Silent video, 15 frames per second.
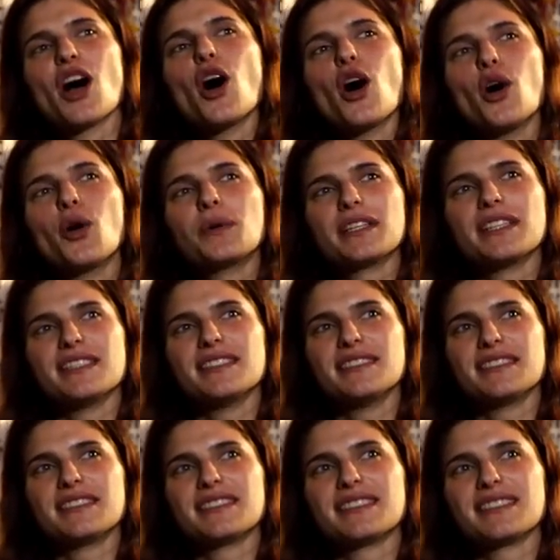Owen
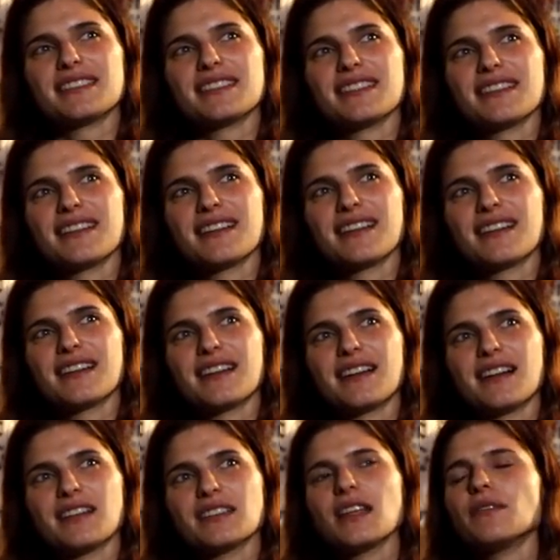is
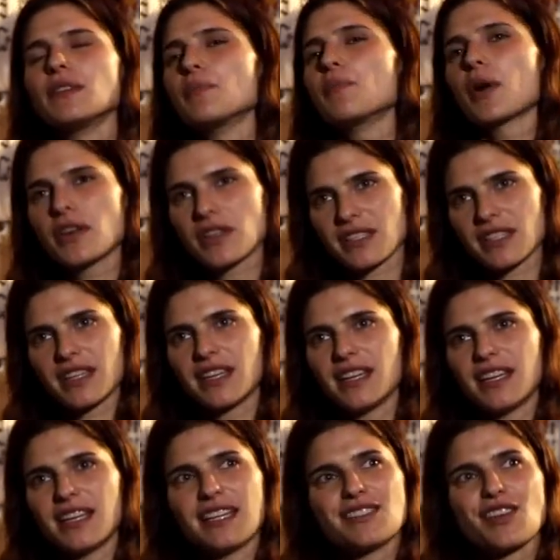a lovely
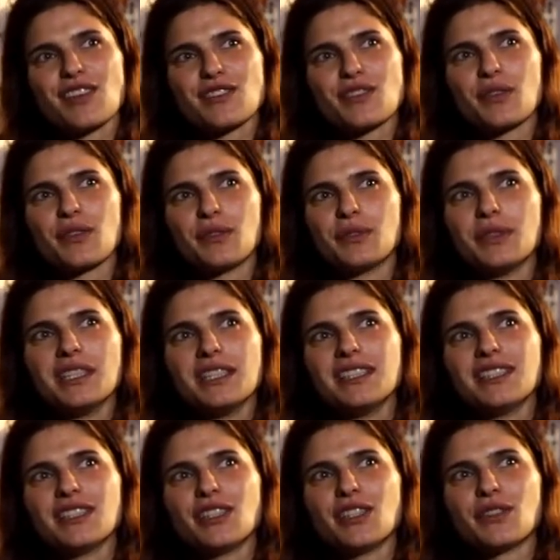person, and he's also,
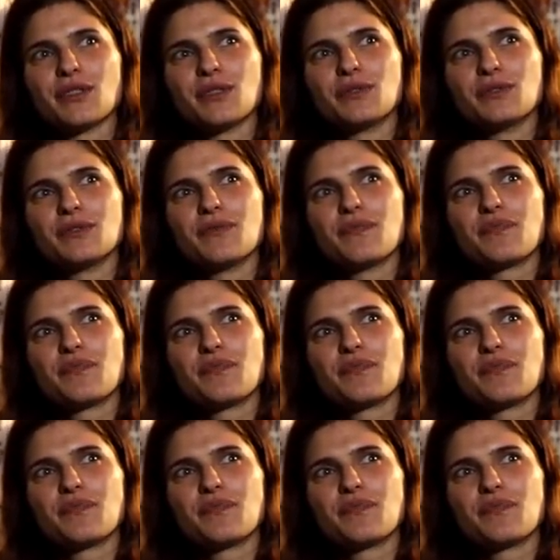you know,